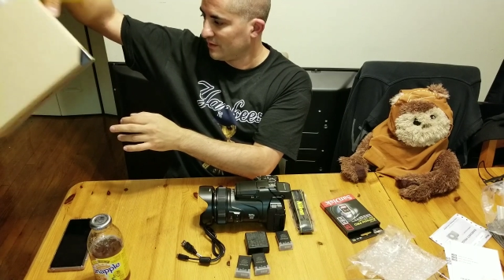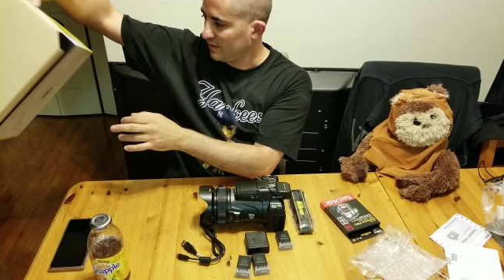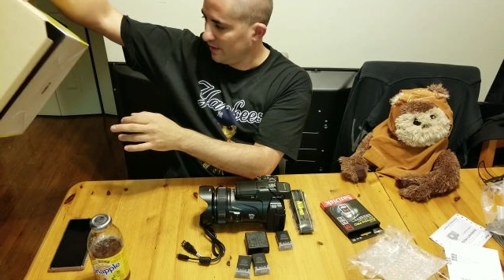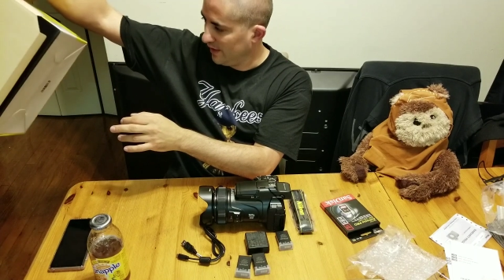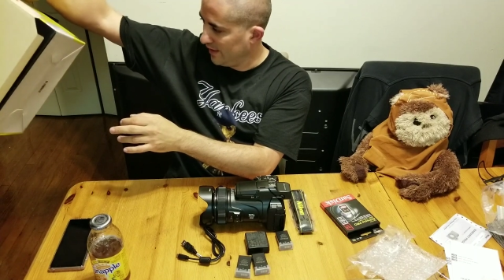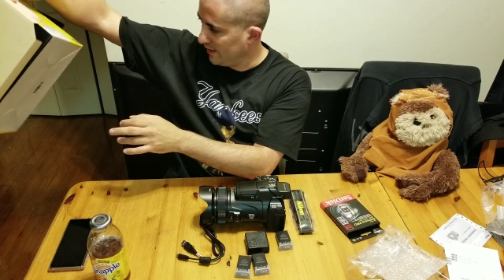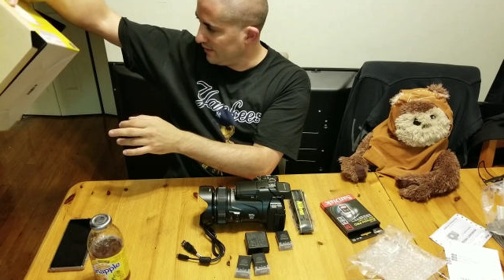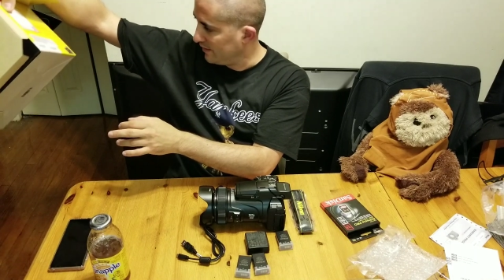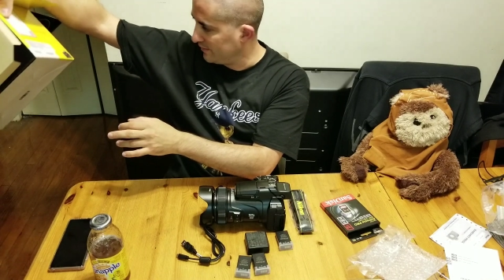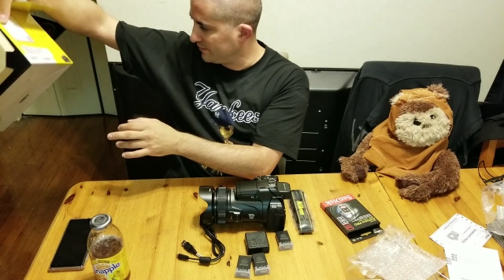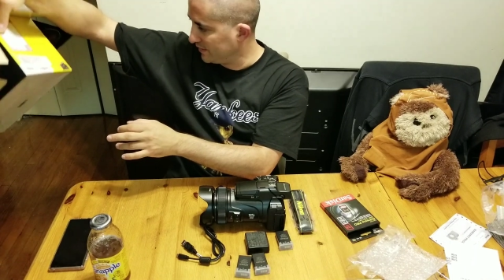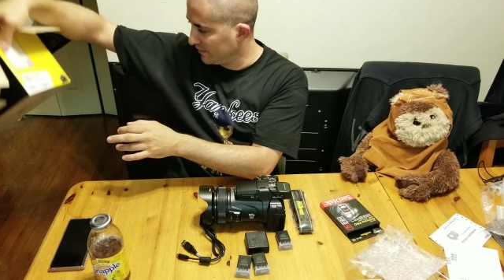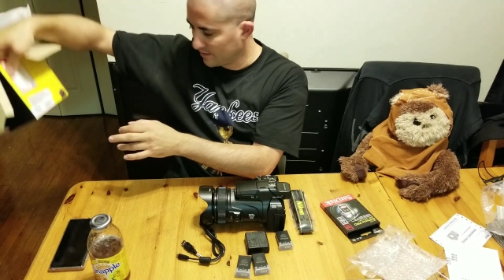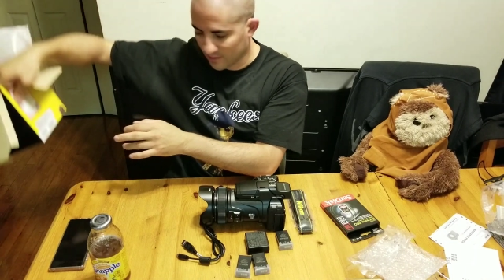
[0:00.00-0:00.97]
Yeah, I don't
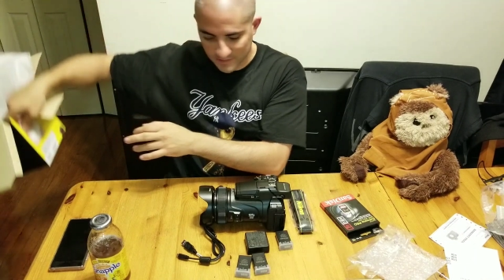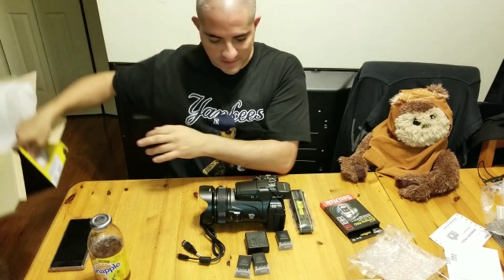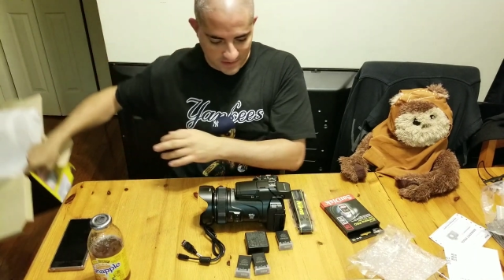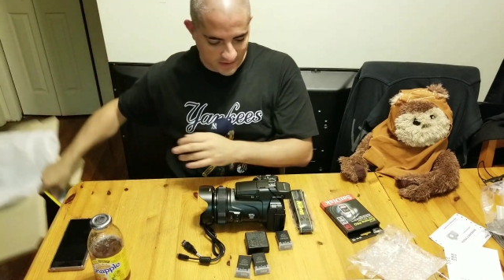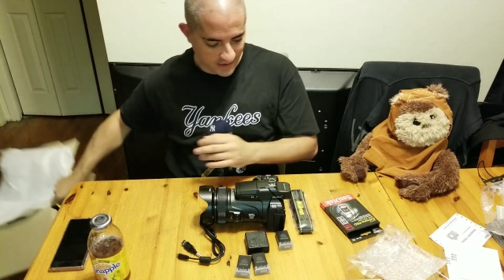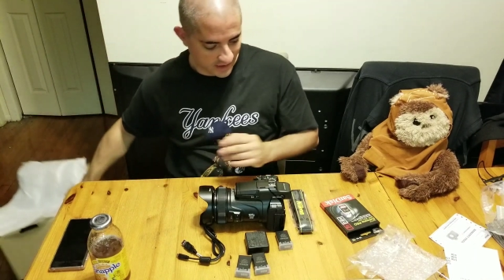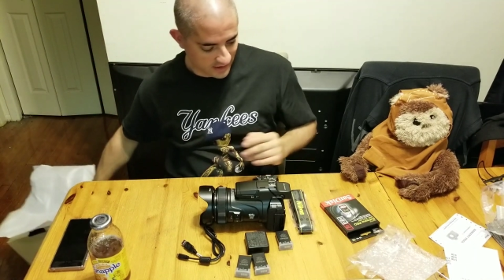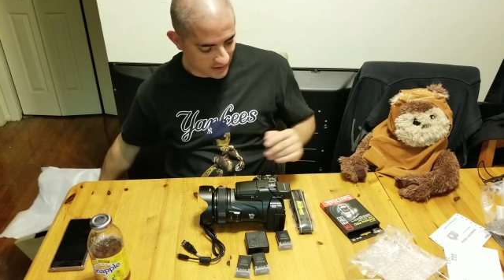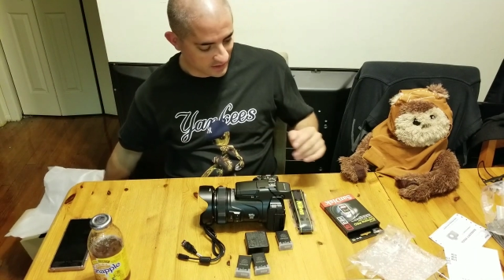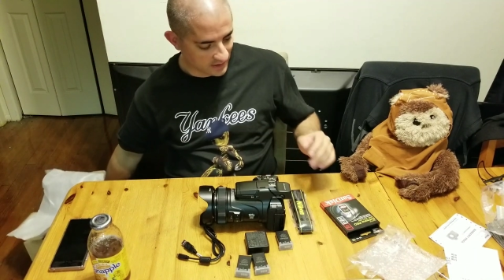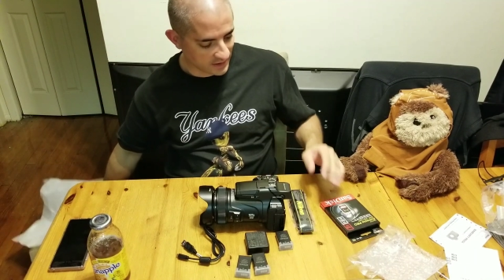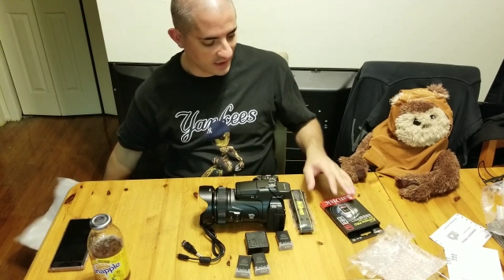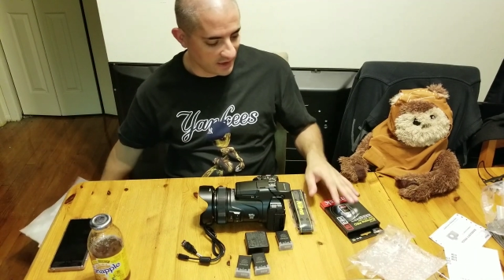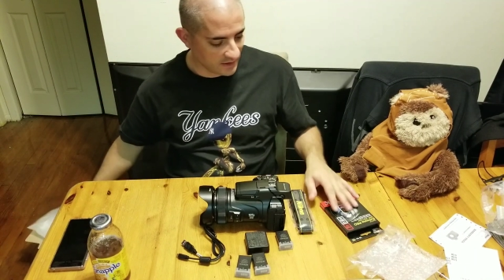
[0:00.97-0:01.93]
think it comes with anything
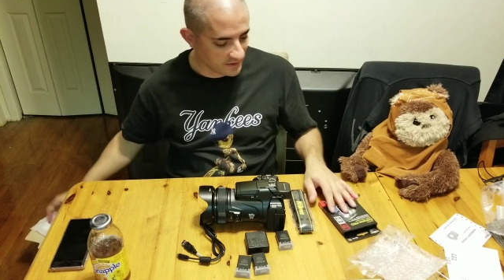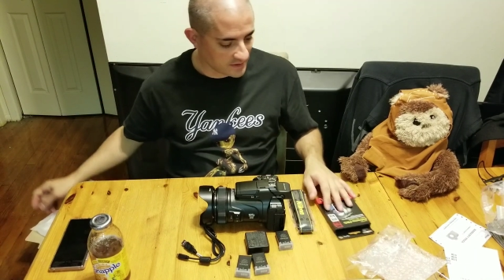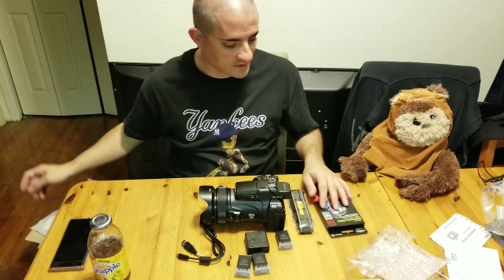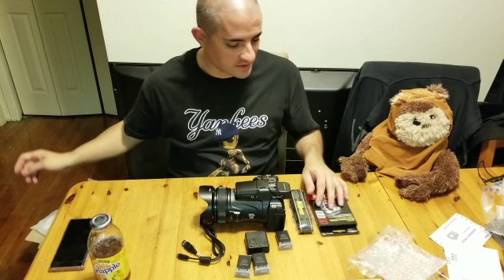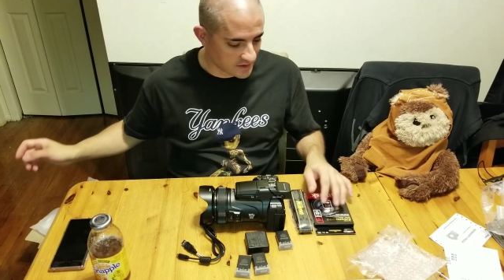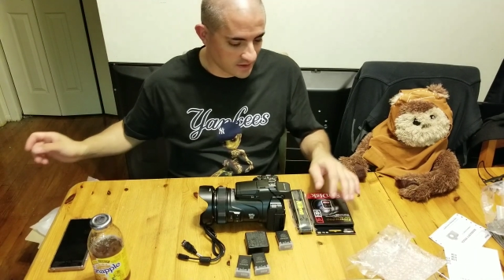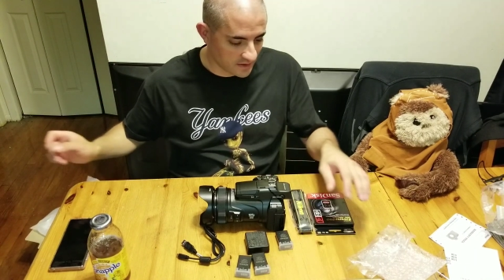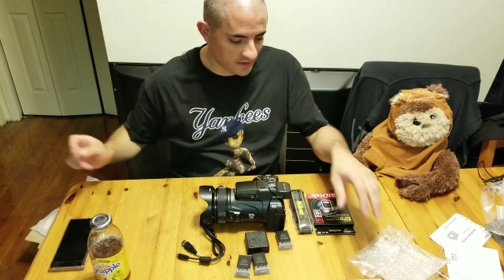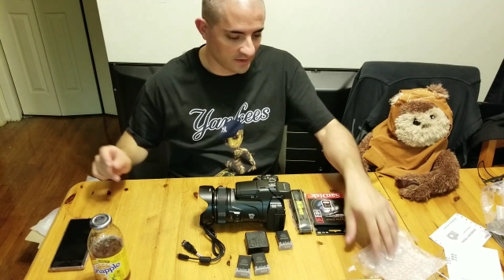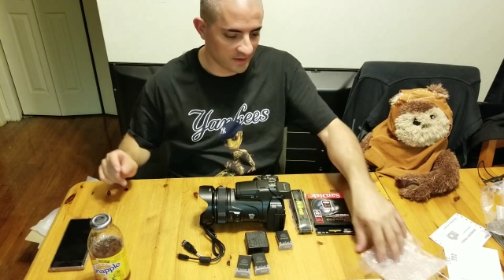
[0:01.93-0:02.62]
like that. So